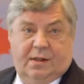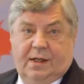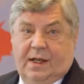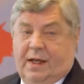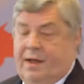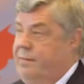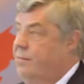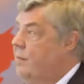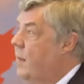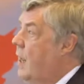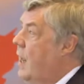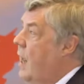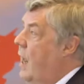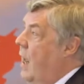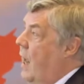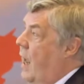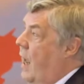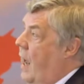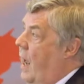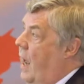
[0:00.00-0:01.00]
yeah?
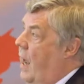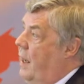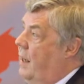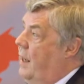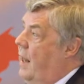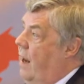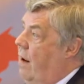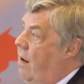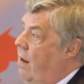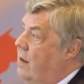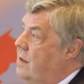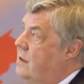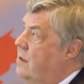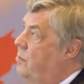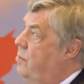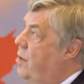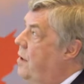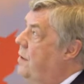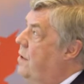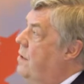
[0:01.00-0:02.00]
And they also
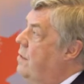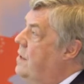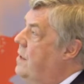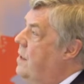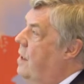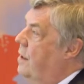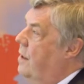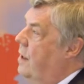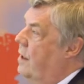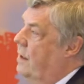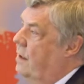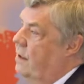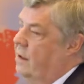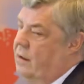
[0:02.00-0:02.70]
produce other